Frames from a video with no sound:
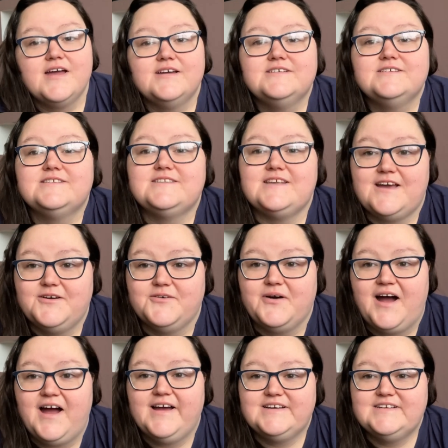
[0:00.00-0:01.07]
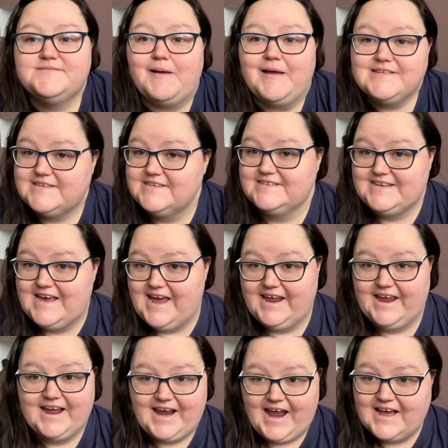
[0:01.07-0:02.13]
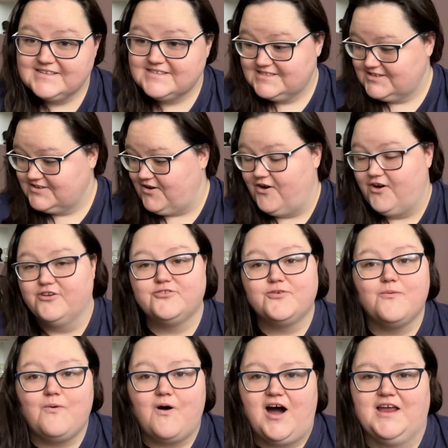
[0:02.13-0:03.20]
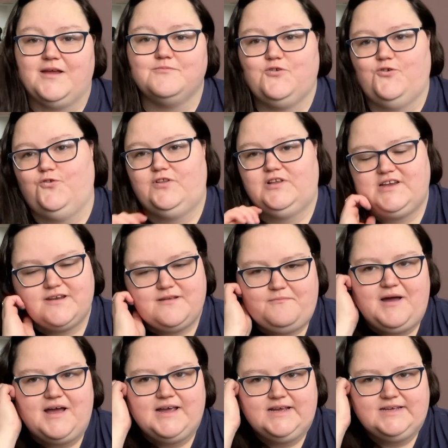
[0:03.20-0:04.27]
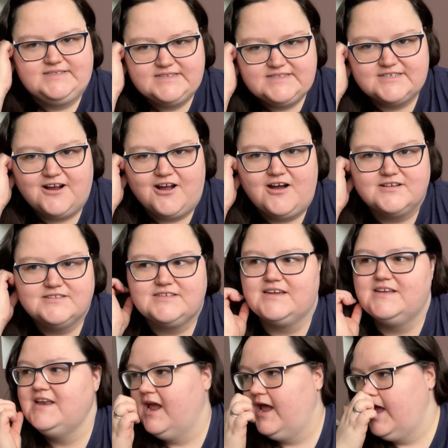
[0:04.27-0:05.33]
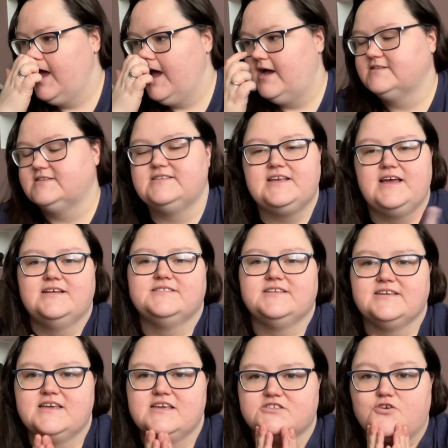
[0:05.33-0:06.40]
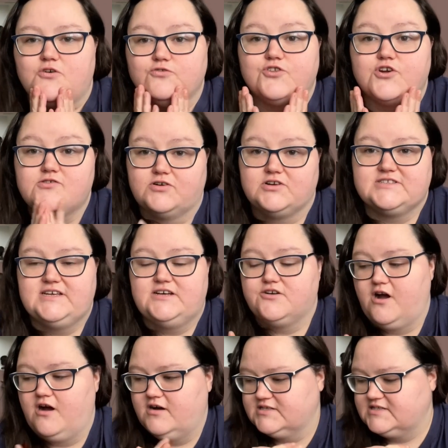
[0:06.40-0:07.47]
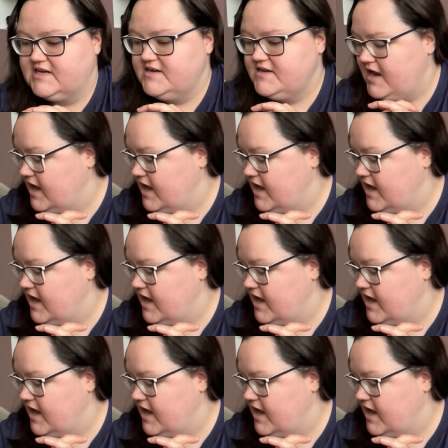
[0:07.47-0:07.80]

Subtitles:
So I spent a day casting on what I am calling my sister cardigan. As I said, it is called the Crosshill cardigan,